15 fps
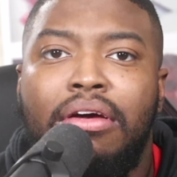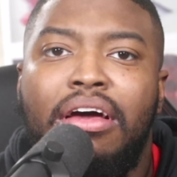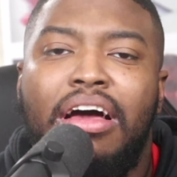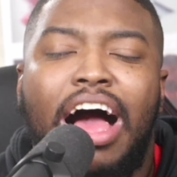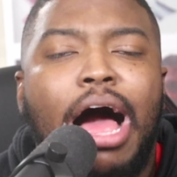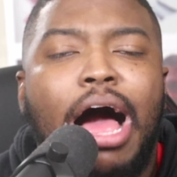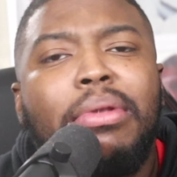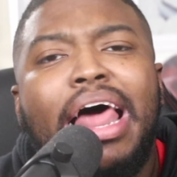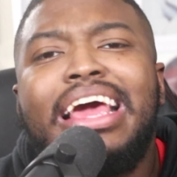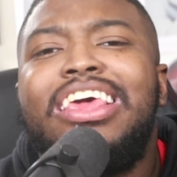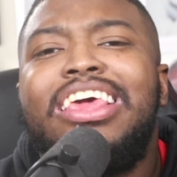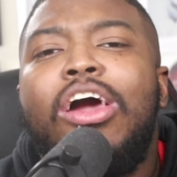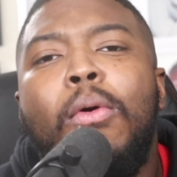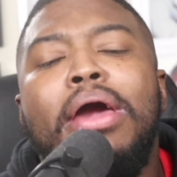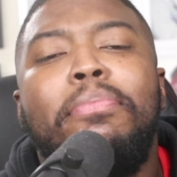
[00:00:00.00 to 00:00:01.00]
I'm like,
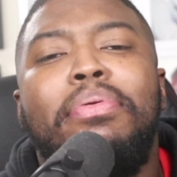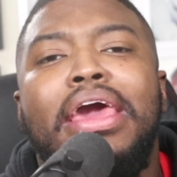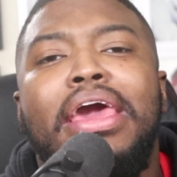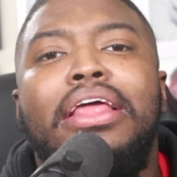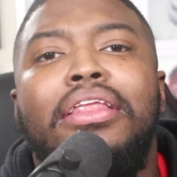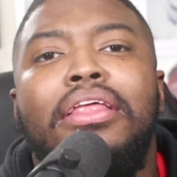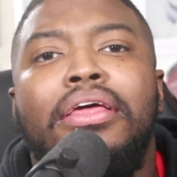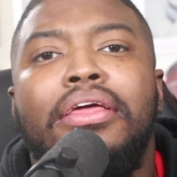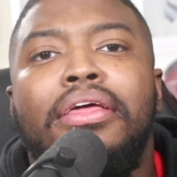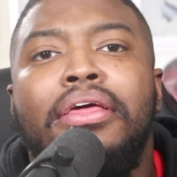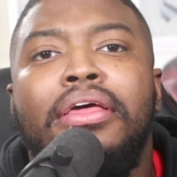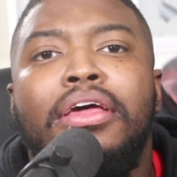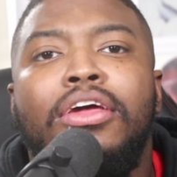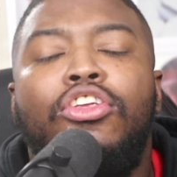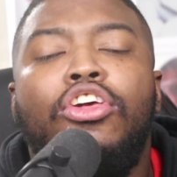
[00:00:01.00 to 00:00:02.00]
yo, Embiid,
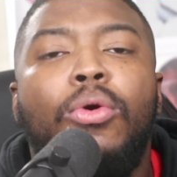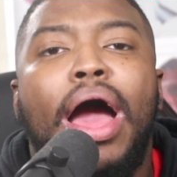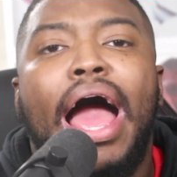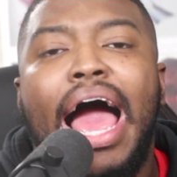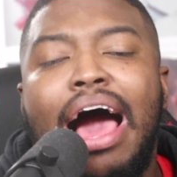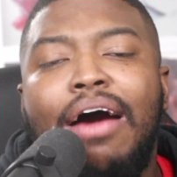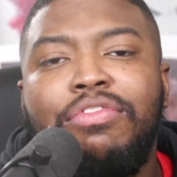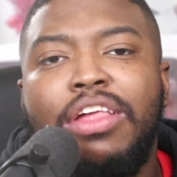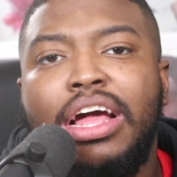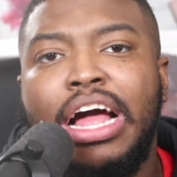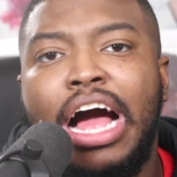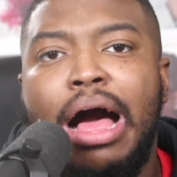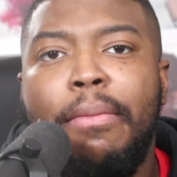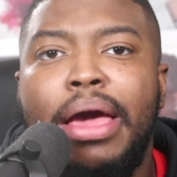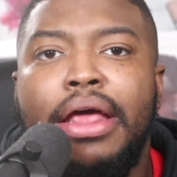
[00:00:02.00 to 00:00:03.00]
do you have to
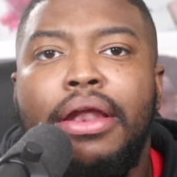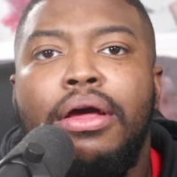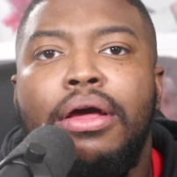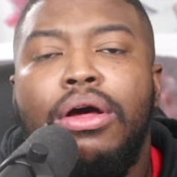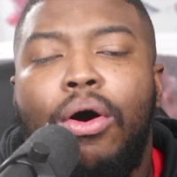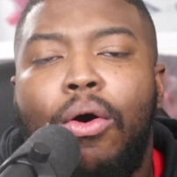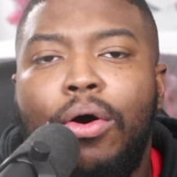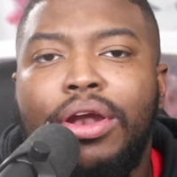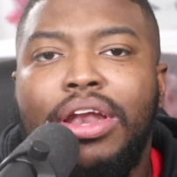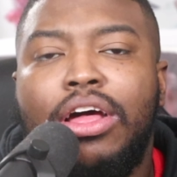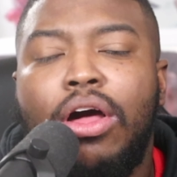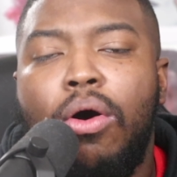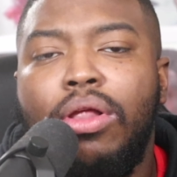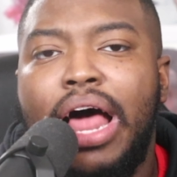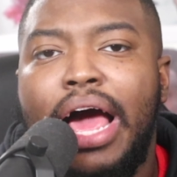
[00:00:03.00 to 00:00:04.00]
comment on
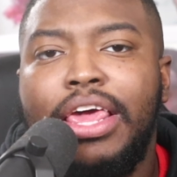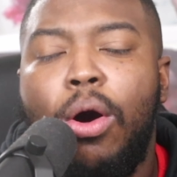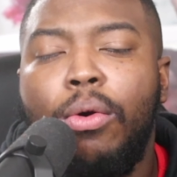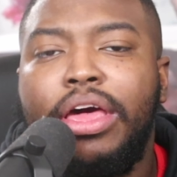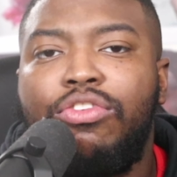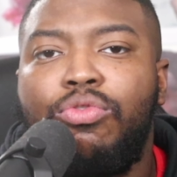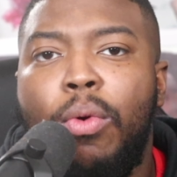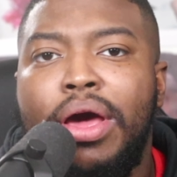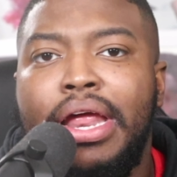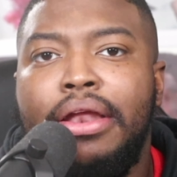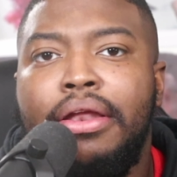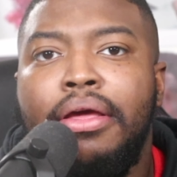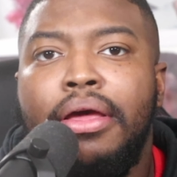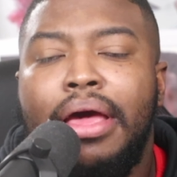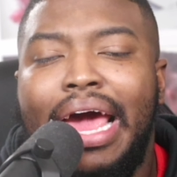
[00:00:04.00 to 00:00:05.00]
Nikola Jokic winning
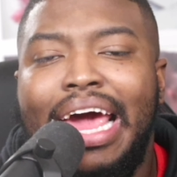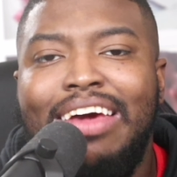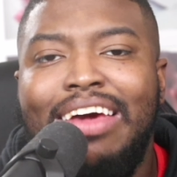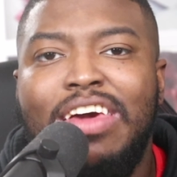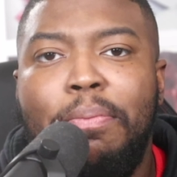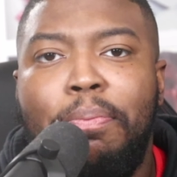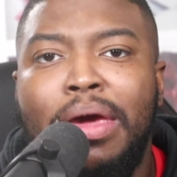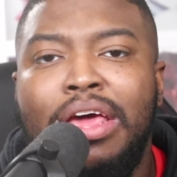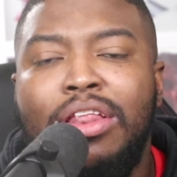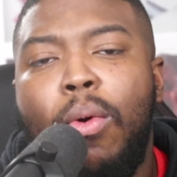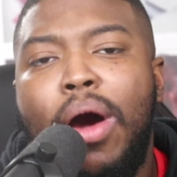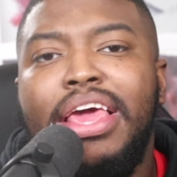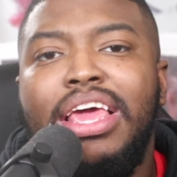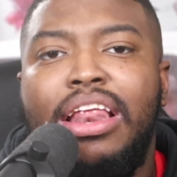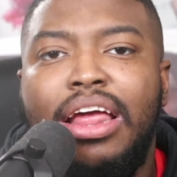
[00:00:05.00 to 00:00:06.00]
MVP the way
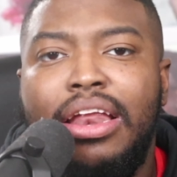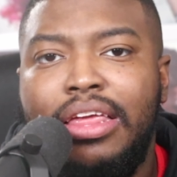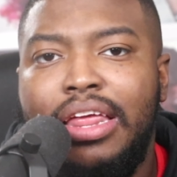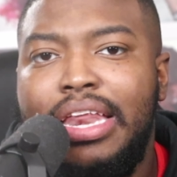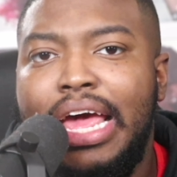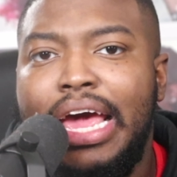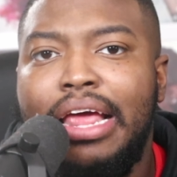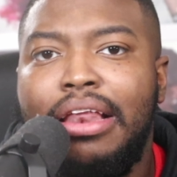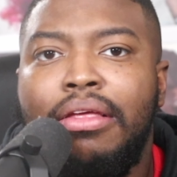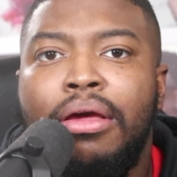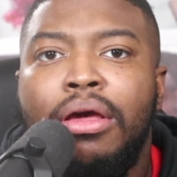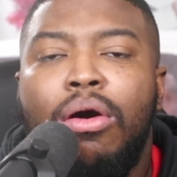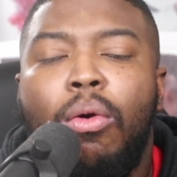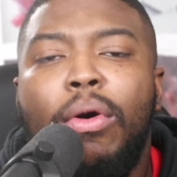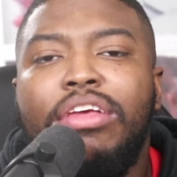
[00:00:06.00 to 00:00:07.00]
you did? You did,
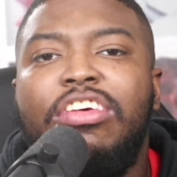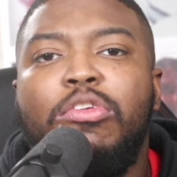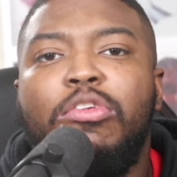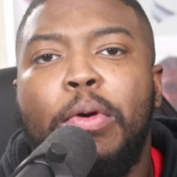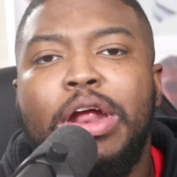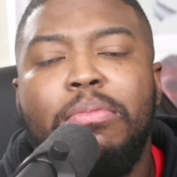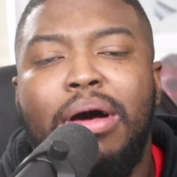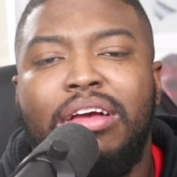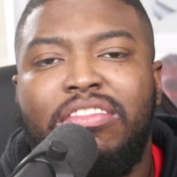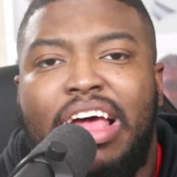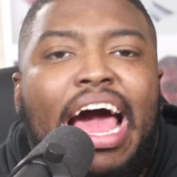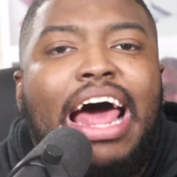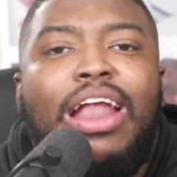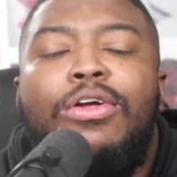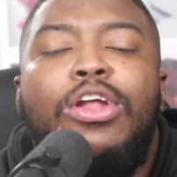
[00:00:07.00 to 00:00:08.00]
which he's pretty much like,
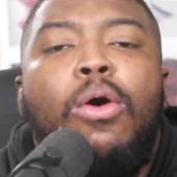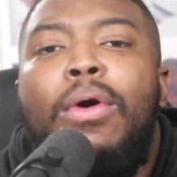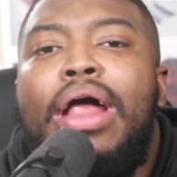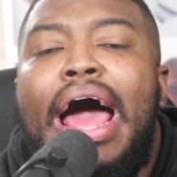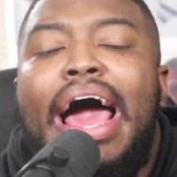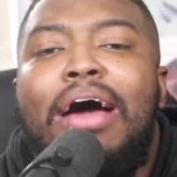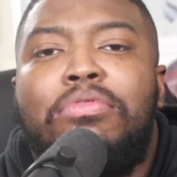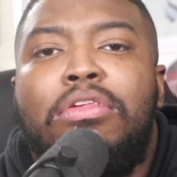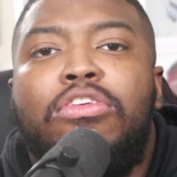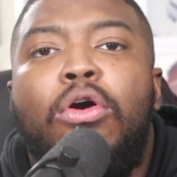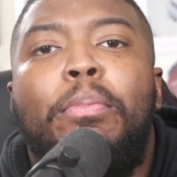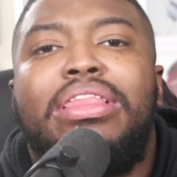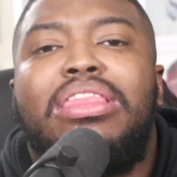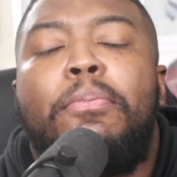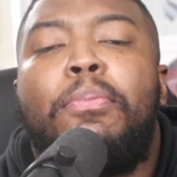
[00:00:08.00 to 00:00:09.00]
I don't know what I have to do.
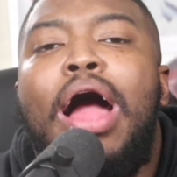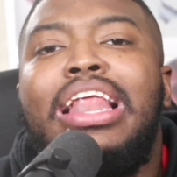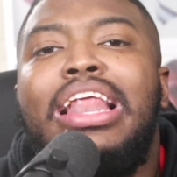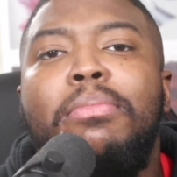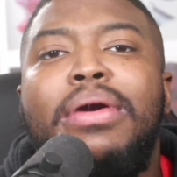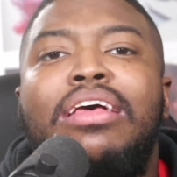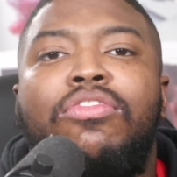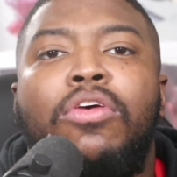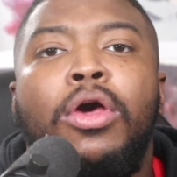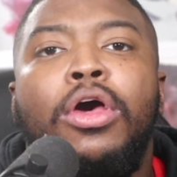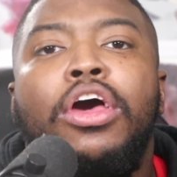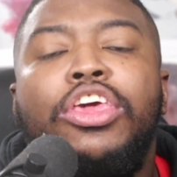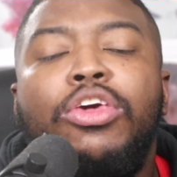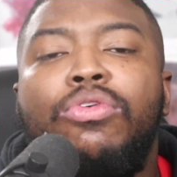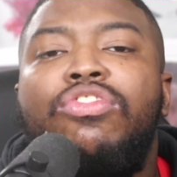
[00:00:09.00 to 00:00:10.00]
But the problem is,
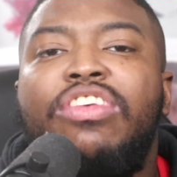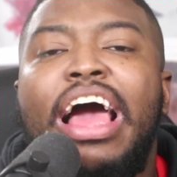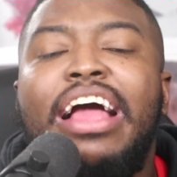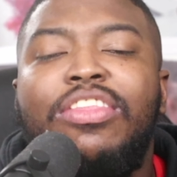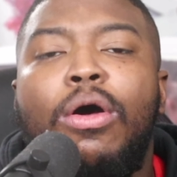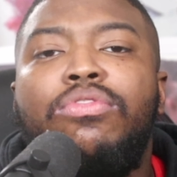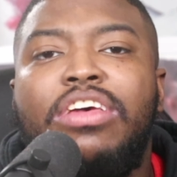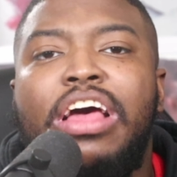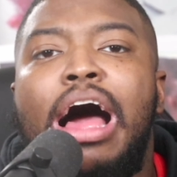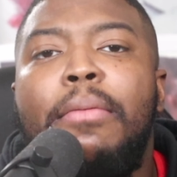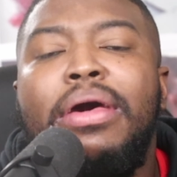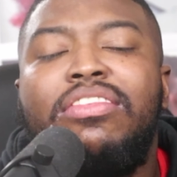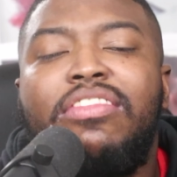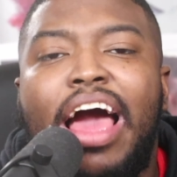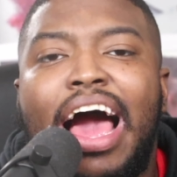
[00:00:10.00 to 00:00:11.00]
you said those
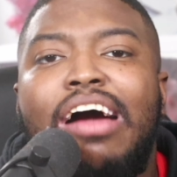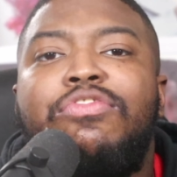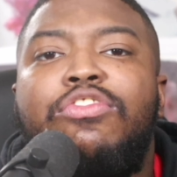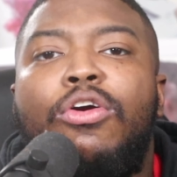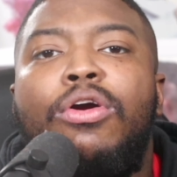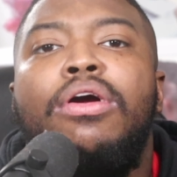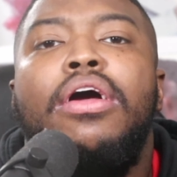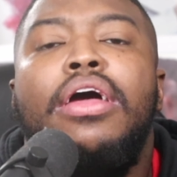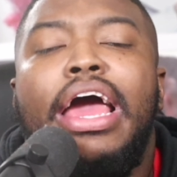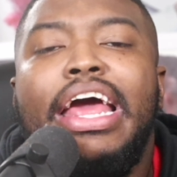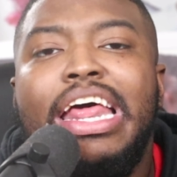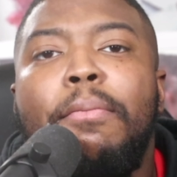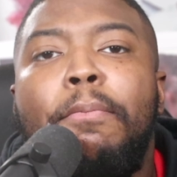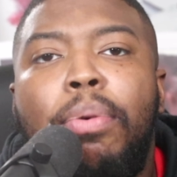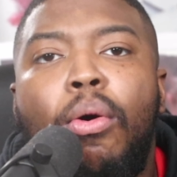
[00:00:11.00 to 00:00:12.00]
comments after an
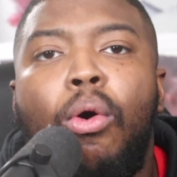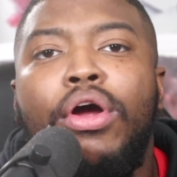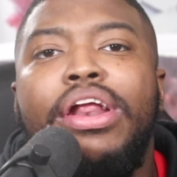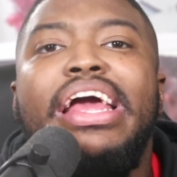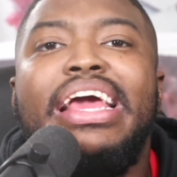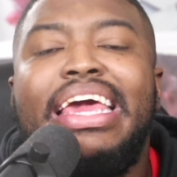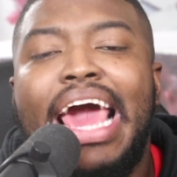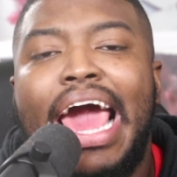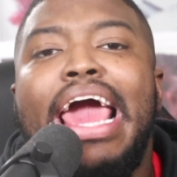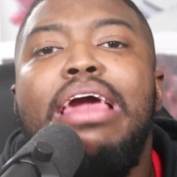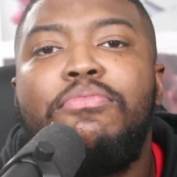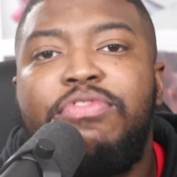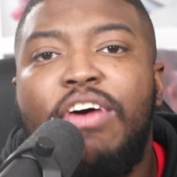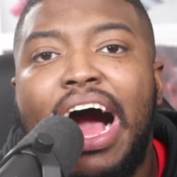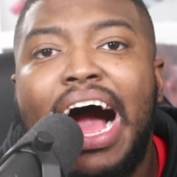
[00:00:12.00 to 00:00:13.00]
important game
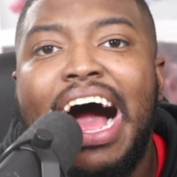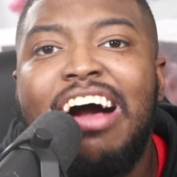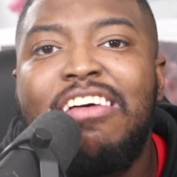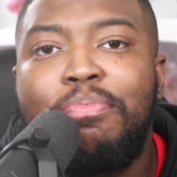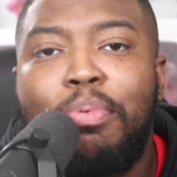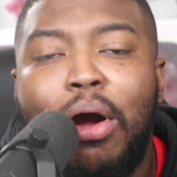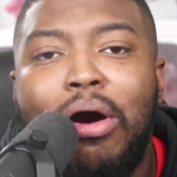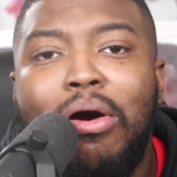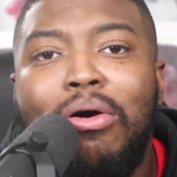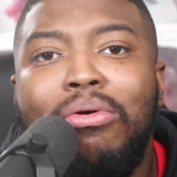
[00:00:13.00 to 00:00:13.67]
five, bro.